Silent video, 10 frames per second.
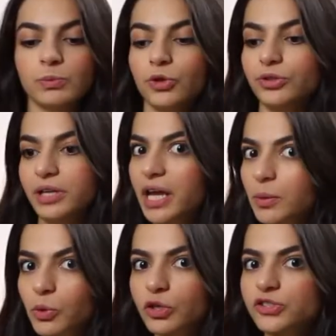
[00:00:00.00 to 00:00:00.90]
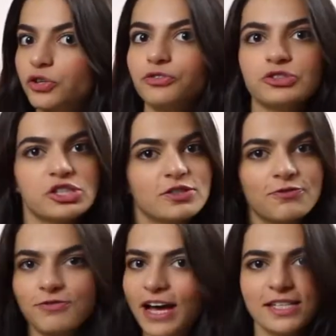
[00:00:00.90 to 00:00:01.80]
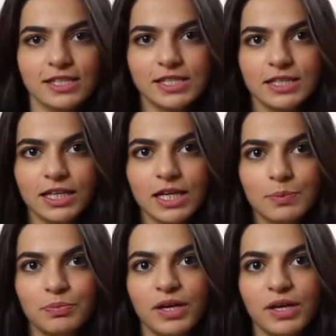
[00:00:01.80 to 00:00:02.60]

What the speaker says: your neighbors are just fast asleep,